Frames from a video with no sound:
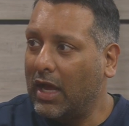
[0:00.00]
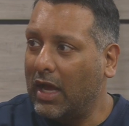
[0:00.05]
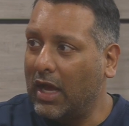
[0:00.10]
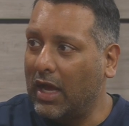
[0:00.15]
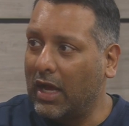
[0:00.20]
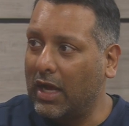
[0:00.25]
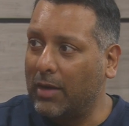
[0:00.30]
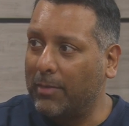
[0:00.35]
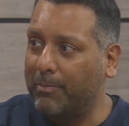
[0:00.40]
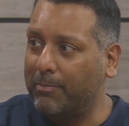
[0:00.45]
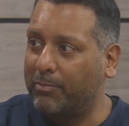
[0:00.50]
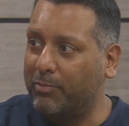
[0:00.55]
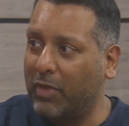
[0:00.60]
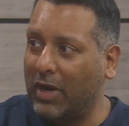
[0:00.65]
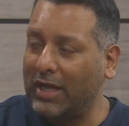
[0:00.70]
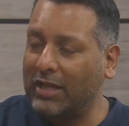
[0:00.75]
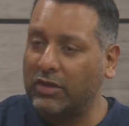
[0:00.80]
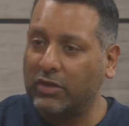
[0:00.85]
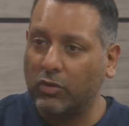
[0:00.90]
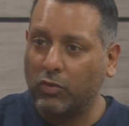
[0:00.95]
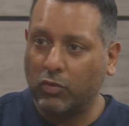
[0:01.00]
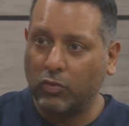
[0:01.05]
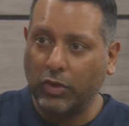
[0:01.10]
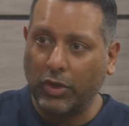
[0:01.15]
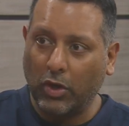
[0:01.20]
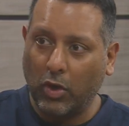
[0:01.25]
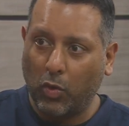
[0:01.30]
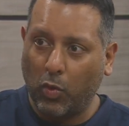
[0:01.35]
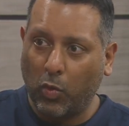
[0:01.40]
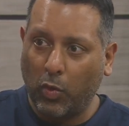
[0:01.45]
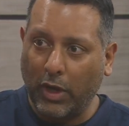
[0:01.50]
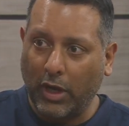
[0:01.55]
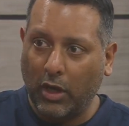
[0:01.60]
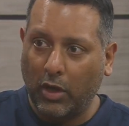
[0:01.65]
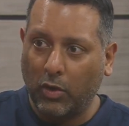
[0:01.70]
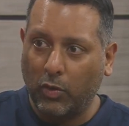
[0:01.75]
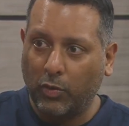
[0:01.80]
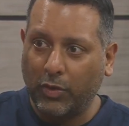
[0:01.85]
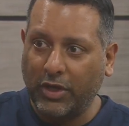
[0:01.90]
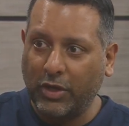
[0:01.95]
um, but you know
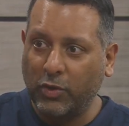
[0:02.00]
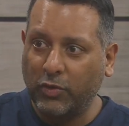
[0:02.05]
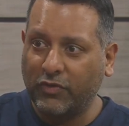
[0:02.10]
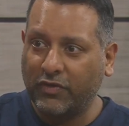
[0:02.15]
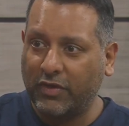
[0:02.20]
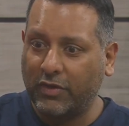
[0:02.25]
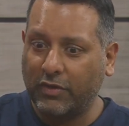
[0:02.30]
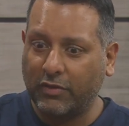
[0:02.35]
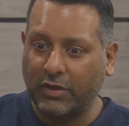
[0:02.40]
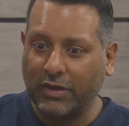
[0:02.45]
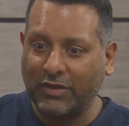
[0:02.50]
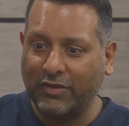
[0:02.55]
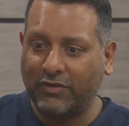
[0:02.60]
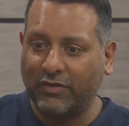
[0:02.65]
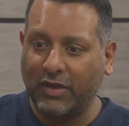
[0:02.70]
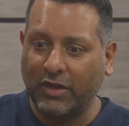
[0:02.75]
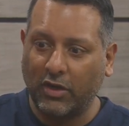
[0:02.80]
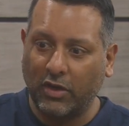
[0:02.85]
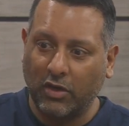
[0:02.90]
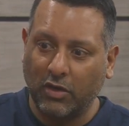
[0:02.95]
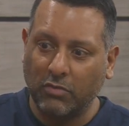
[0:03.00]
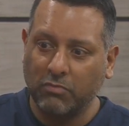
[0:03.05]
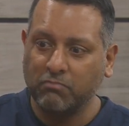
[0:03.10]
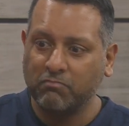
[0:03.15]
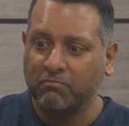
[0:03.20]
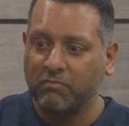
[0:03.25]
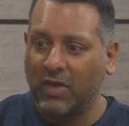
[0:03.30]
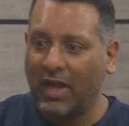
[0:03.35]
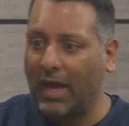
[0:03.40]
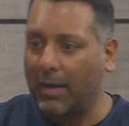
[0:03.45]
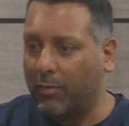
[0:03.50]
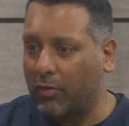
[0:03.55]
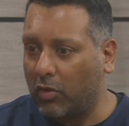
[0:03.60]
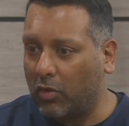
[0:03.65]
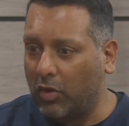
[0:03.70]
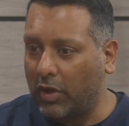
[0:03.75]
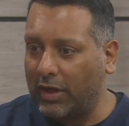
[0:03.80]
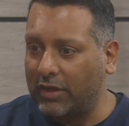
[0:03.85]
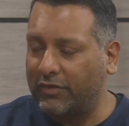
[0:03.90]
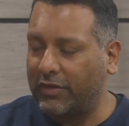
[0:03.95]
where we used to consider
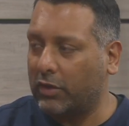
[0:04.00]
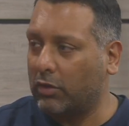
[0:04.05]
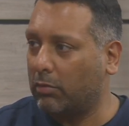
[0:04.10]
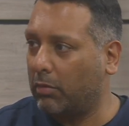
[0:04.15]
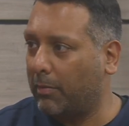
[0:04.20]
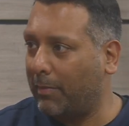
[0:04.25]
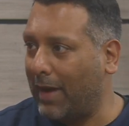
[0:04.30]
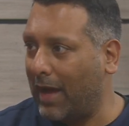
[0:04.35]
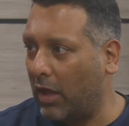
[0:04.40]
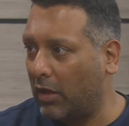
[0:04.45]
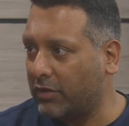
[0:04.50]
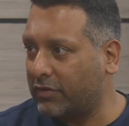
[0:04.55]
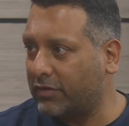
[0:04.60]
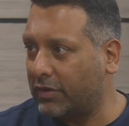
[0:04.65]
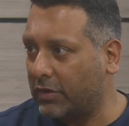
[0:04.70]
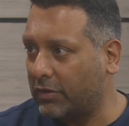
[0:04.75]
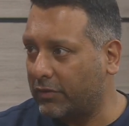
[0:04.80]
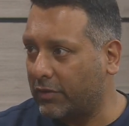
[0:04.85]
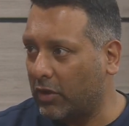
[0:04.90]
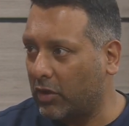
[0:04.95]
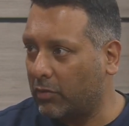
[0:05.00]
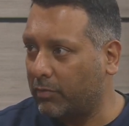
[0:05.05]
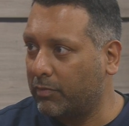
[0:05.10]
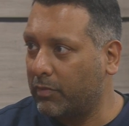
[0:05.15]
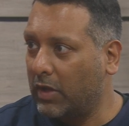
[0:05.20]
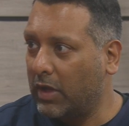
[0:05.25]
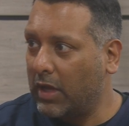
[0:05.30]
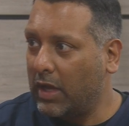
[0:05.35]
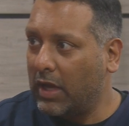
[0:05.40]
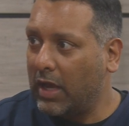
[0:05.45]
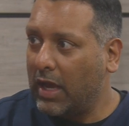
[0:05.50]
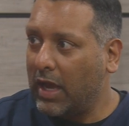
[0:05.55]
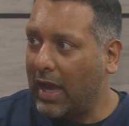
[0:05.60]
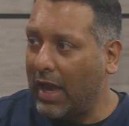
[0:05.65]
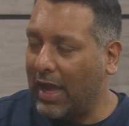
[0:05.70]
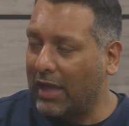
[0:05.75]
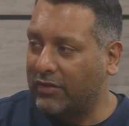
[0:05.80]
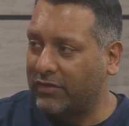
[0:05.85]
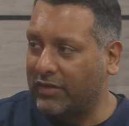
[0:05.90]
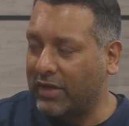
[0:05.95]
hemorrhoids, irritable bowel syndrome
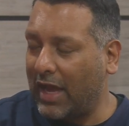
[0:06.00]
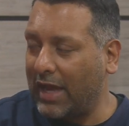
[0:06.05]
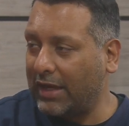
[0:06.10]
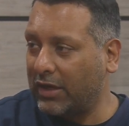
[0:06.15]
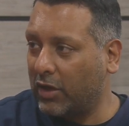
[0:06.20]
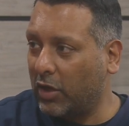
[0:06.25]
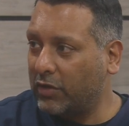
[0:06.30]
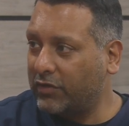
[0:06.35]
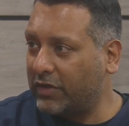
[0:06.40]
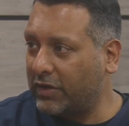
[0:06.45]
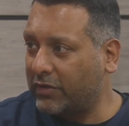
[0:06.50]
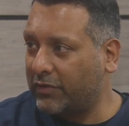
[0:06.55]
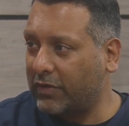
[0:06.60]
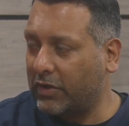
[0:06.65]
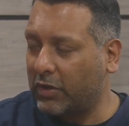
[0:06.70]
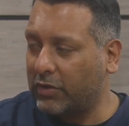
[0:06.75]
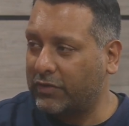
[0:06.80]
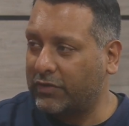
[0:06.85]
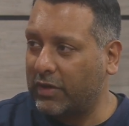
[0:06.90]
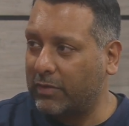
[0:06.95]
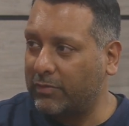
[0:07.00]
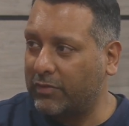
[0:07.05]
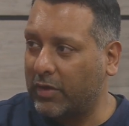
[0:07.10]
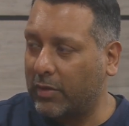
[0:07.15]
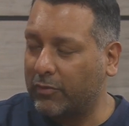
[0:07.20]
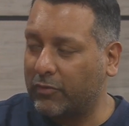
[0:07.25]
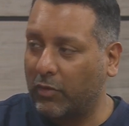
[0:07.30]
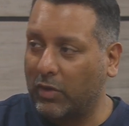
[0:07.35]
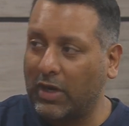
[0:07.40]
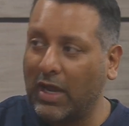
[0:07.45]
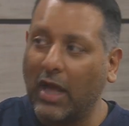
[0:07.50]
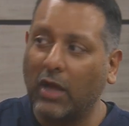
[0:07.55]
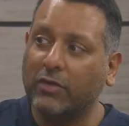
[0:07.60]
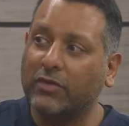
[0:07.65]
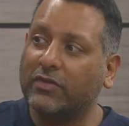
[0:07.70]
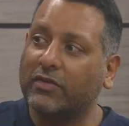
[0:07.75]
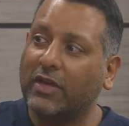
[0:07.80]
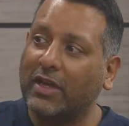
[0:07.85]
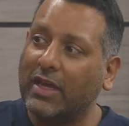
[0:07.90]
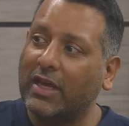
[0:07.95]
as diagnoses for those symptoms, we're now
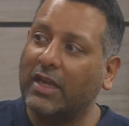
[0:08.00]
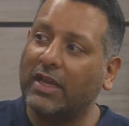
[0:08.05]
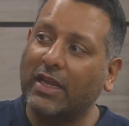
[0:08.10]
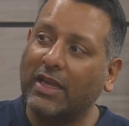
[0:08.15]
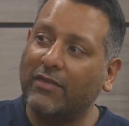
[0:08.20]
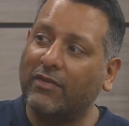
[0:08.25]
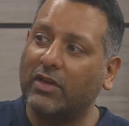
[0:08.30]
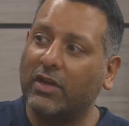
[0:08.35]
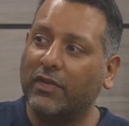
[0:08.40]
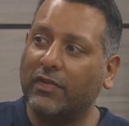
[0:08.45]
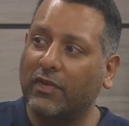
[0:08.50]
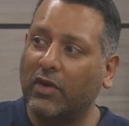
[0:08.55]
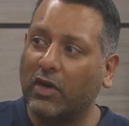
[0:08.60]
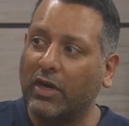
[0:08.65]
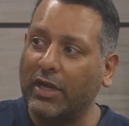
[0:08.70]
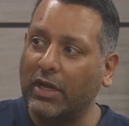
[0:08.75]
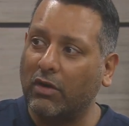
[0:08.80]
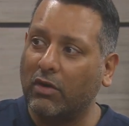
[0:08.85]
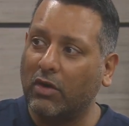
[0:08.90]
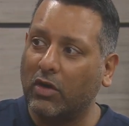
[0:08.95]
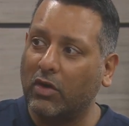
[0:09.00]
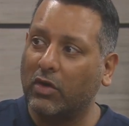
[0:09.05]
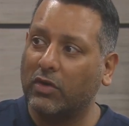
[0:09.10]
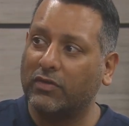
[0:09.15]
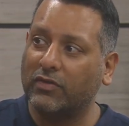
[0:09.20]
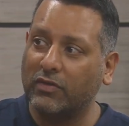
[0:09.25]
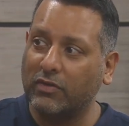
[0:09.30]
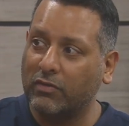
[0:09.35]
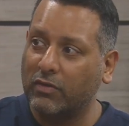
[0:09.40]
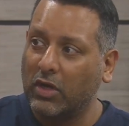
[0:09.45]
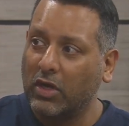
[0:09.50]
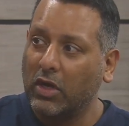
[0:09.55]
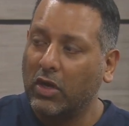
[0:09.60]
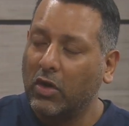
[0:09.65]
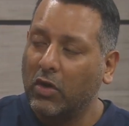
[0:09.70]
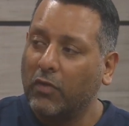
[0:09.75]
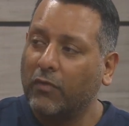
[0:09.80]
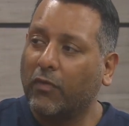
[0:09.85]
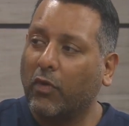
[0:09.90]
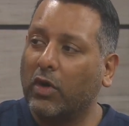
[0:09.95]
seeing it even in 30-year-olds and
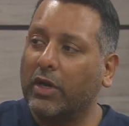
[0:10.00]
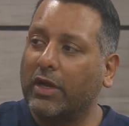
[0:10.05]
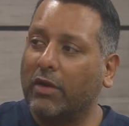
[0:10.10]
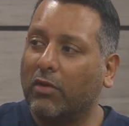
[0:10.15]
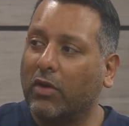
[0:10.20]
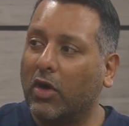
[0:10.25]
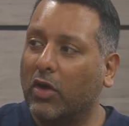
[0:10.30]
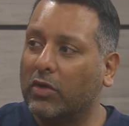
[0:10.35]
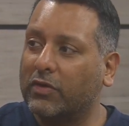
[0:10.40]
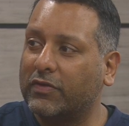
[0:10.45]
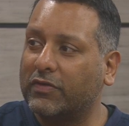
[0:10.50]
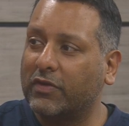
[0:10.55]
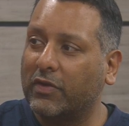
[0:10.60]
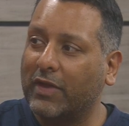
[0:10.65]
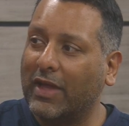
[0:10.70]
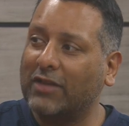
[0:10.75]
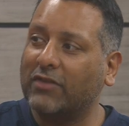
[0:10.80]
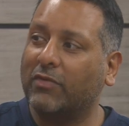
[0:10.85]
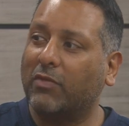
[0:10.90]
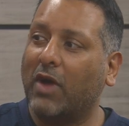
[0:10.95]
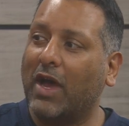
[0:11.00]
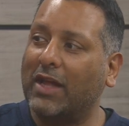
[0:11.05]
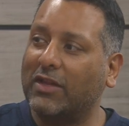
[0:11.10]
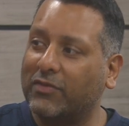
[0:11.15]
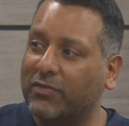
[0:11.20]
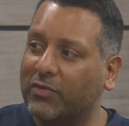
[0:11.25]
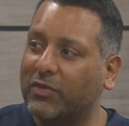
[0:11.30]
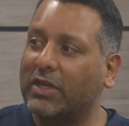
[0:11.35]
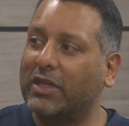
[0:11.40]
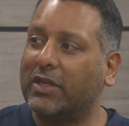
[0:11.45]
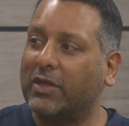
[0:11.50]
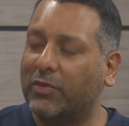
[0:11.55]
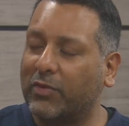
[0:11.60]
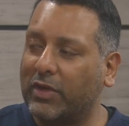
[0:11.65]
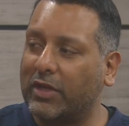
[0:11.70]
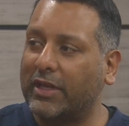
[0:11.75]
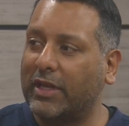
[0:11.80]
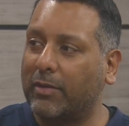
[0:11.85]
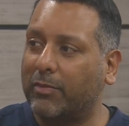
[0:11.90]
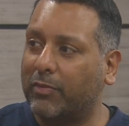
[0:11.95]
40-year-olds. So that's why it's really,
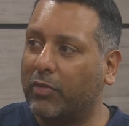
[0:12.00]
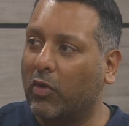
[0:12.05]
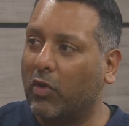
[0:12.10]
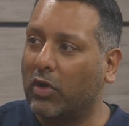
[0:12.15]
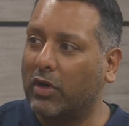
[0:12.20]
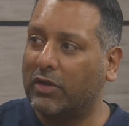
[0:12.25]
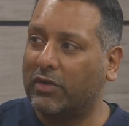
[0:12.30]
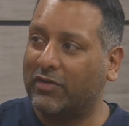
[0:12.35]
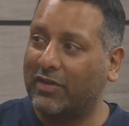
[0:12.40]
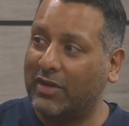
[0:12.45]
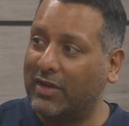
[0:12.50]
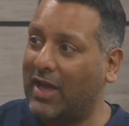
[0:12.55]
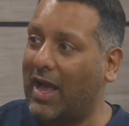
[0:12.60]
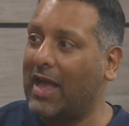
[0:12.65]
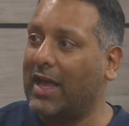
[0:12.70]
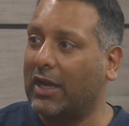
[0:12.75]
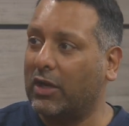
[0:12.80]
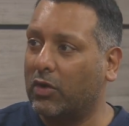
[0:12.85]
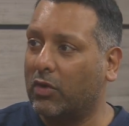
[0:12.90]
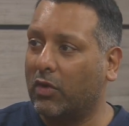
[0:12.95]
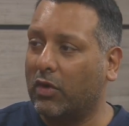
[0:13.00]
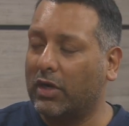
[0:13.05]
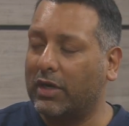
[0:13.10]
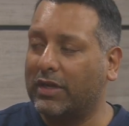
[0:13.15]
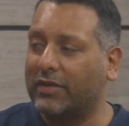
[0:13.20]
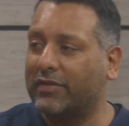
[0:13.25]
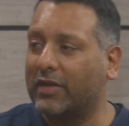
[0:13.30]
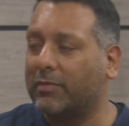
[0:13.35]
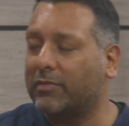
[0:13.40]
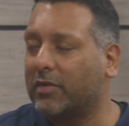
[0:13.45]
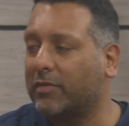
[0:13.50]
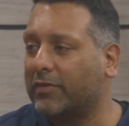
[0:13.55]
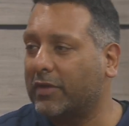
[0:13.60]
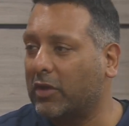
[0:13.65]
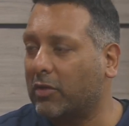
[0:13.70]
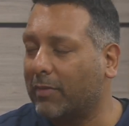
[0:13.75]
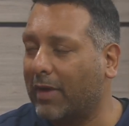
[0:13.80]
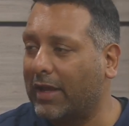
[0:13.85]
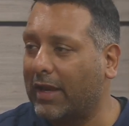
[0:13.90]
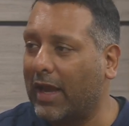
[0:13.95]
really important to not ignore any symptoms that
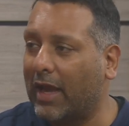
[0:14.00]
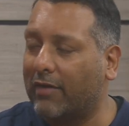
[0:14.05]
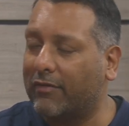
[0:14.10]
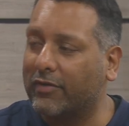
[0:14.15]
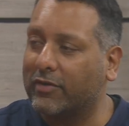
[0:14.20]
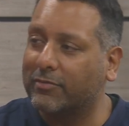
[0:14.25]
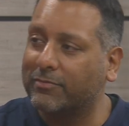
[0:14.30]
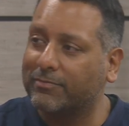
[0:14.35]
you might have.